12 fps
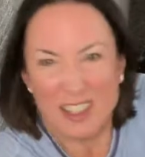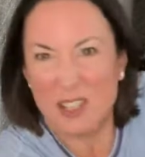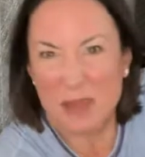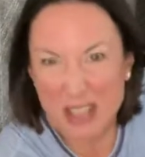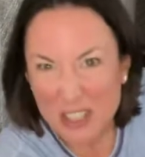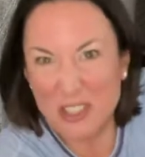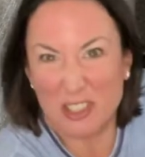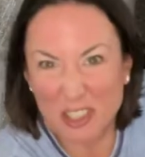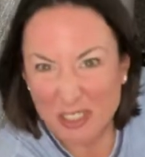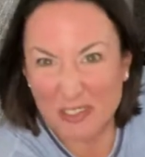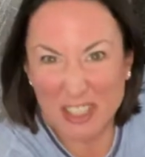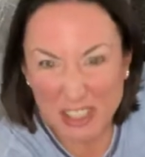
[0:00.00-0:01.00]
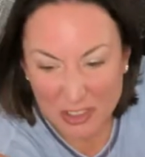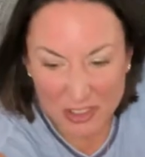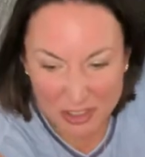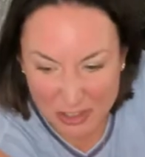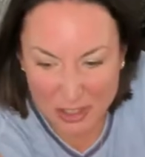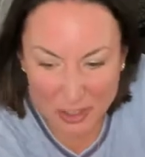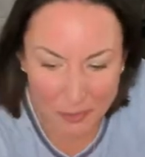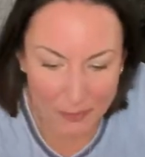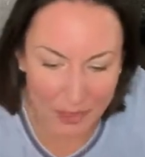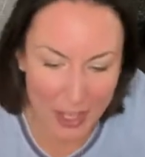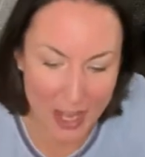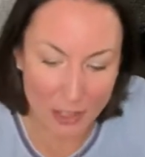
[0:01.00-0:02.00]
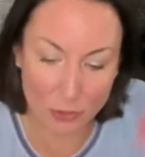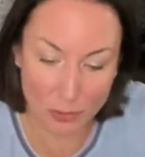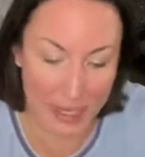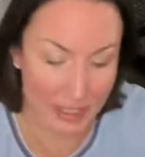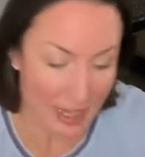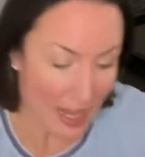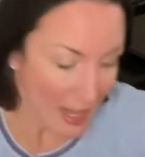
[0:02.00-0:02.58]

the better you're gonna feel too. Okay, great.